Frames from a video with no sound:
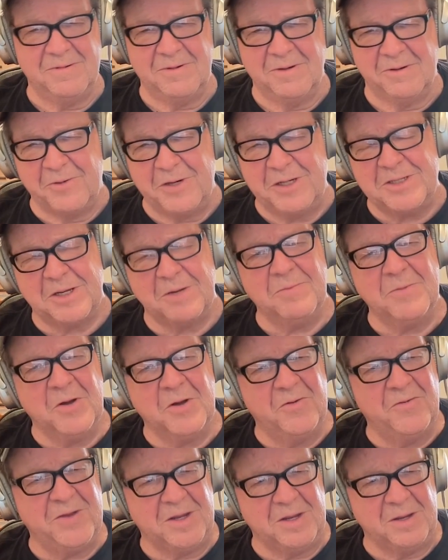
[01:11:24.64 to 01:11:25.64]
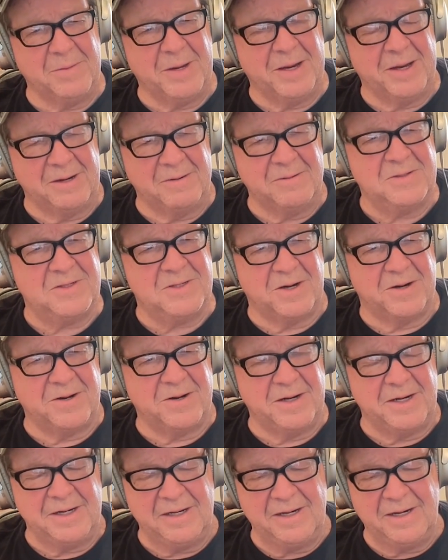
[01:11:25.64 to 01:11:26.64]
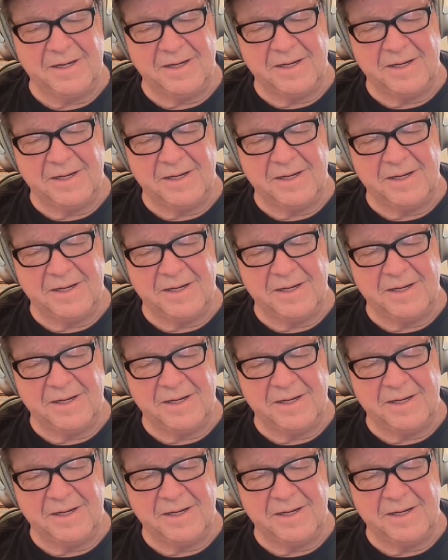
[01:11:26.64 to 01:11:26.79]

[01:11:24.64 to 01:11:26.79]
recent movie about it starring,